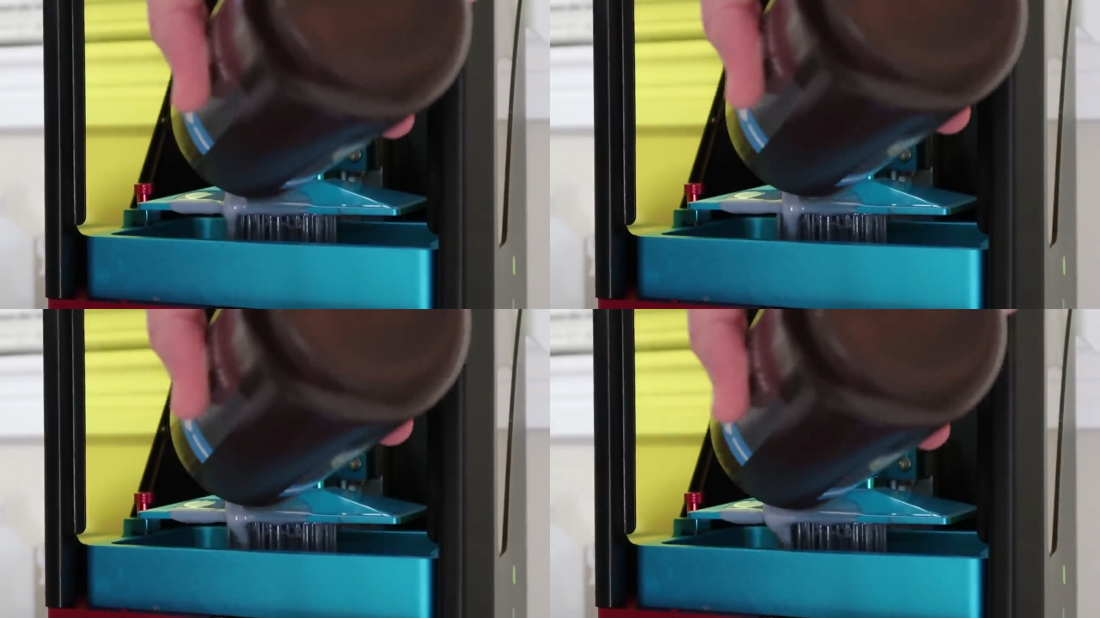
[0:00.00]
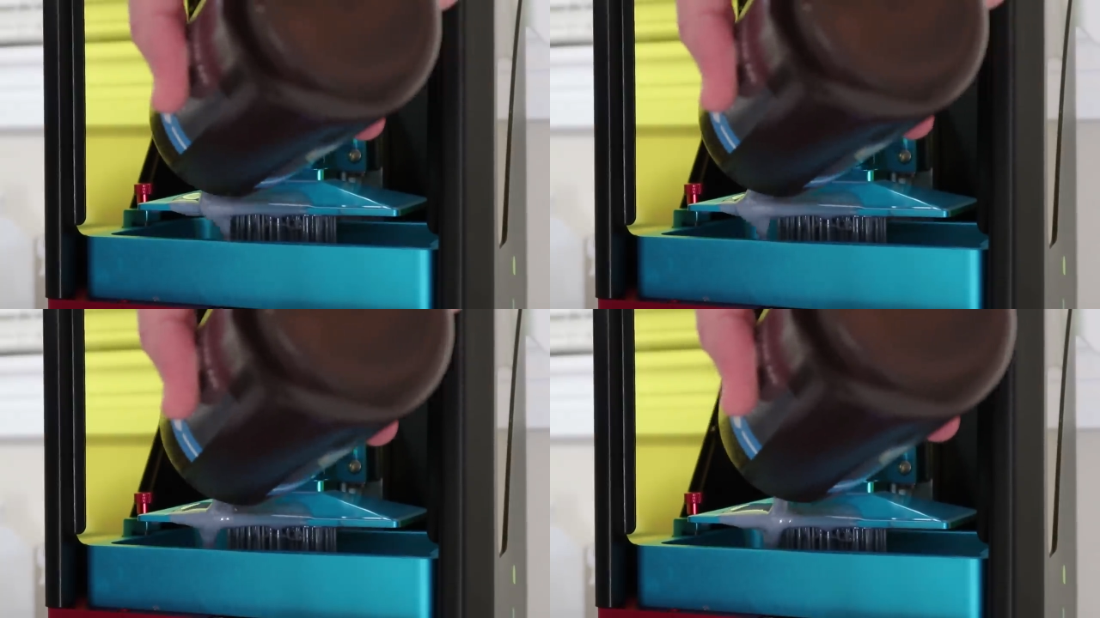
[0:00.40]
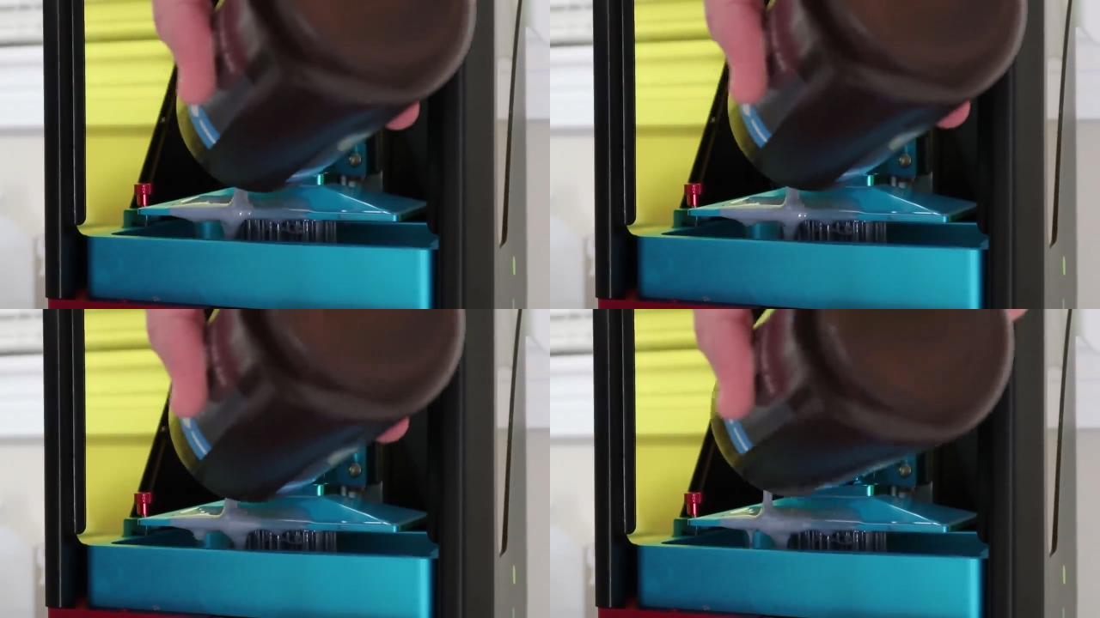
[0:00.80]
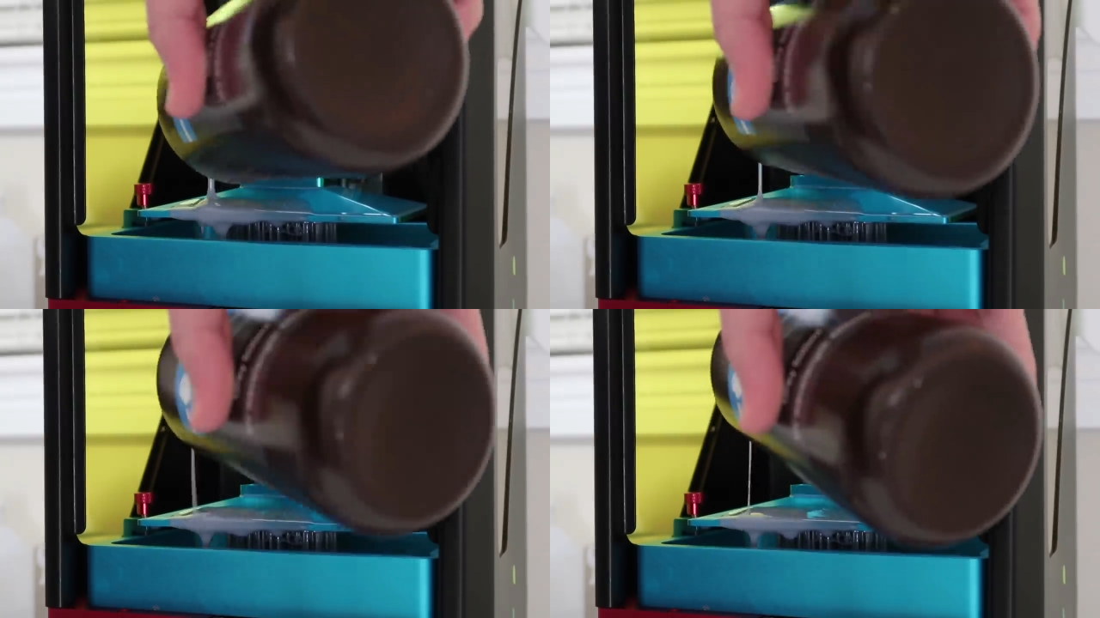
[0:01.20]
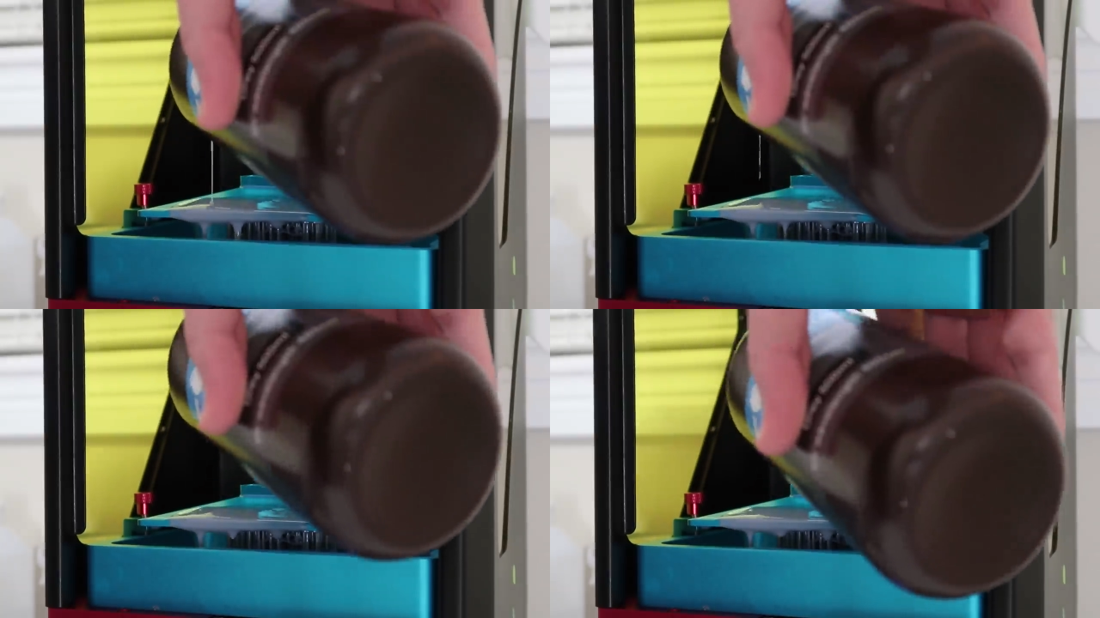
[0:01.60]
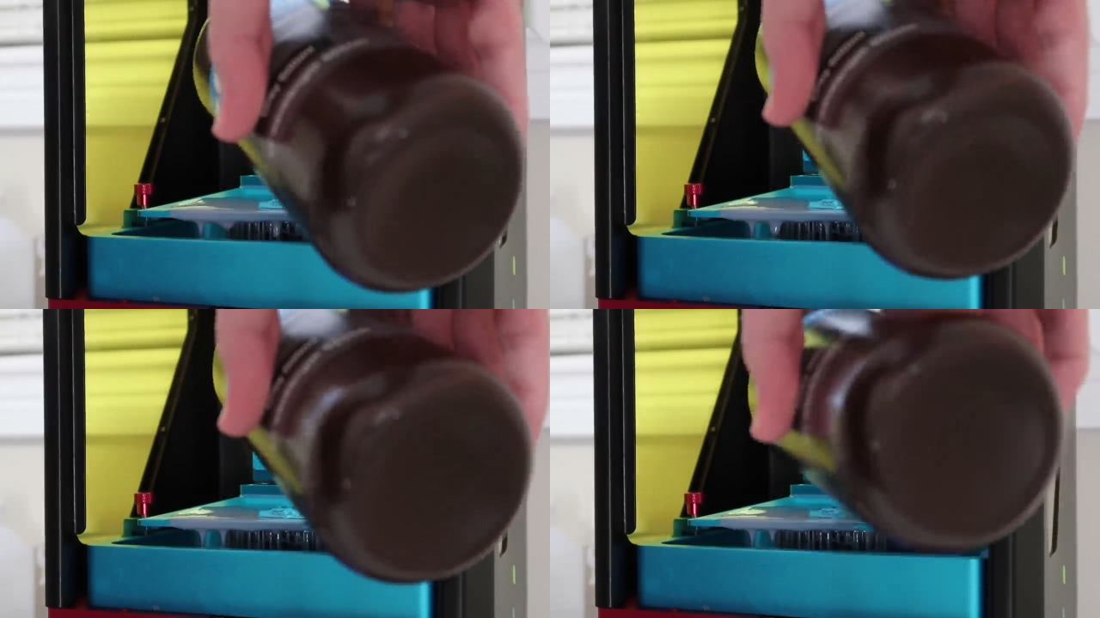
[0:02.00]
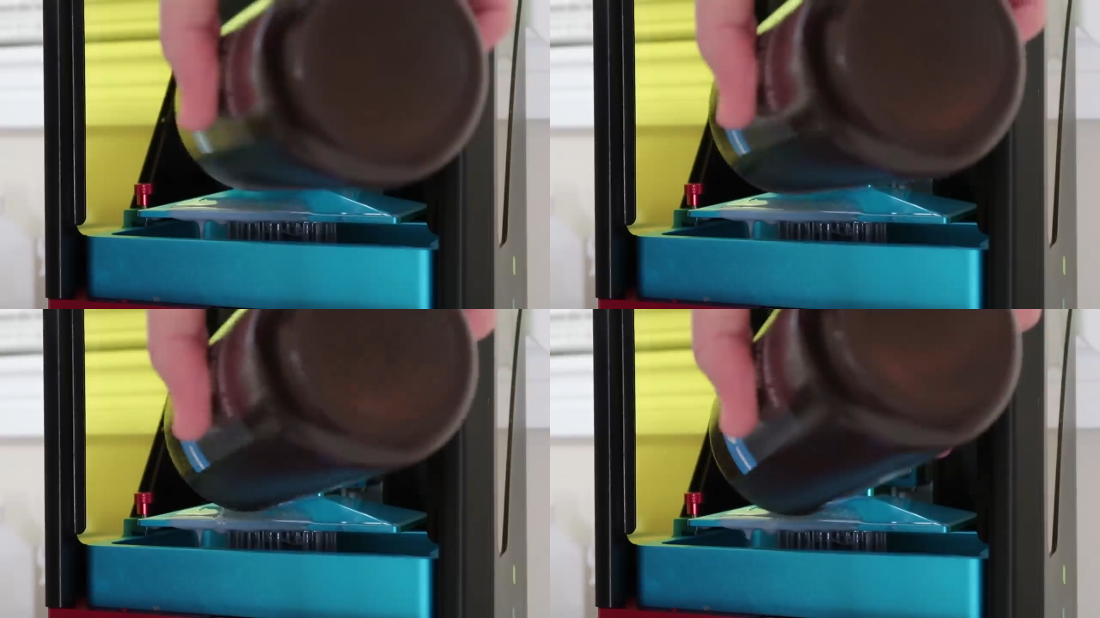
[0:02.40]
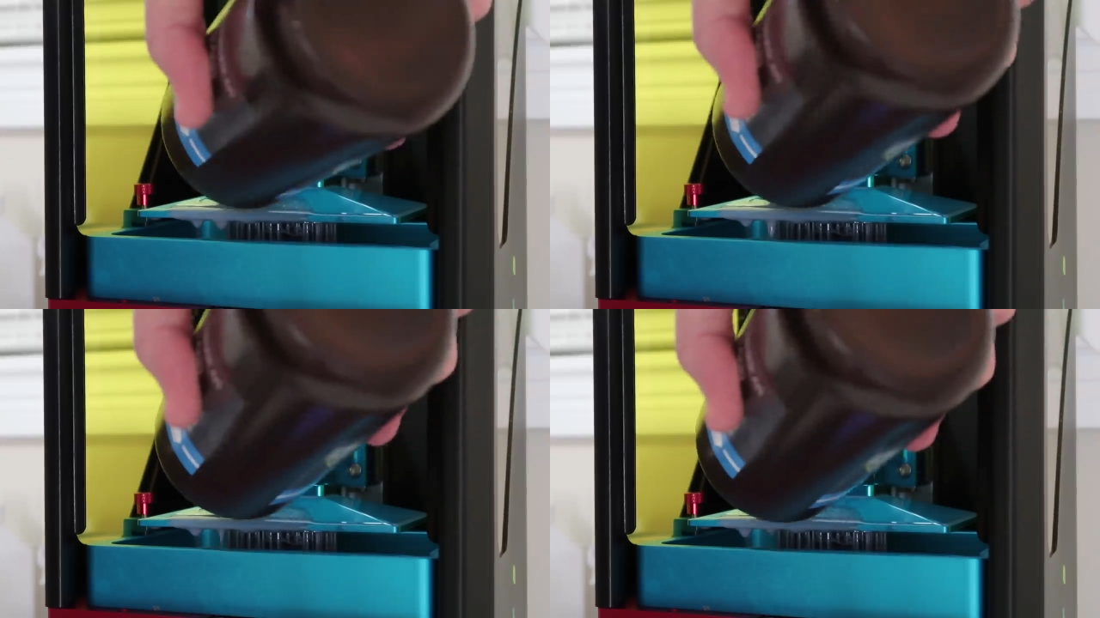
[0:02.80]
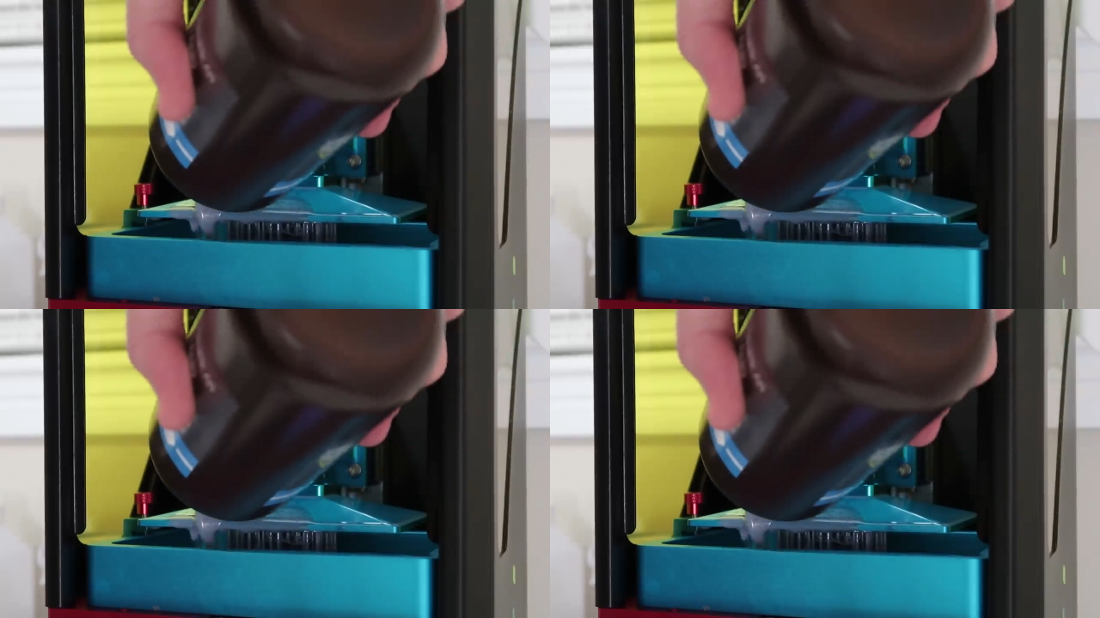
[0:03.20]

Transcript: [unreadable: no face in view]